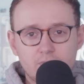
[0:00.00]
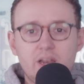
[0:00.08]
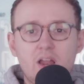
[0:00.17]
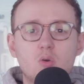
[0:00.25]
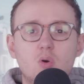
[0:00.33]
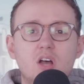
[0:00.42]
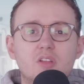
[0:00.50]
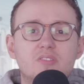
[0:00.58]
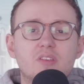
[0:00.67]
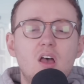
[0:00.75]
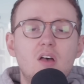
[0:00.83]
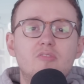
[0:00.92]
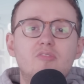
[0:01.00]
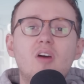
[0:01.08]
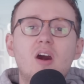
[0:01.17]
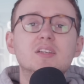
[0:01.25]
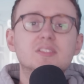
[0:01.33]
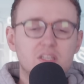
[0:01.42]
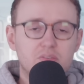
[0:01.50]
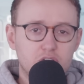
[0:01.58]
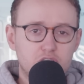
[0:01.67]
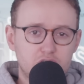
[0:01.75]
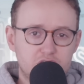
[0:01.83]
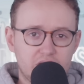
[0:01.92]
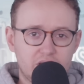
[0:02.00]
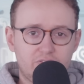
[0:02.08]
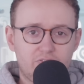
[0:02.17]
In other words, vastly reducing the